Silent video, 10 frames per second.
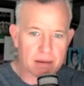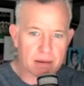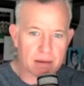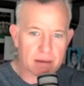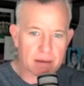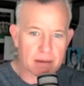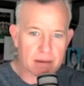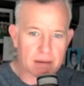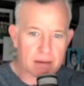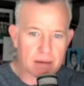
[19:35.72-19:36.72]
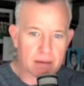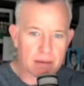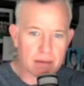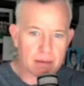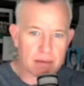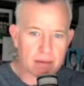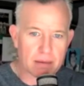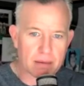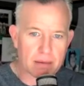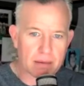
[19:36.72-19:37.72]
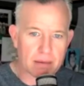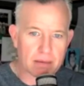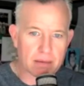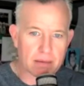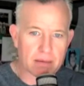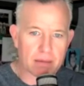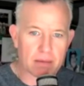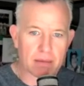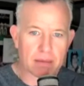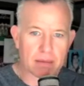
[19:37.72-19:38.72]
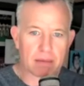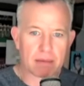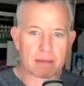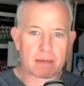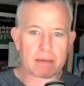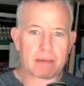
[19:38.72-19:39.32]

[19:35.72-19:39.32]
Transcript: (silent)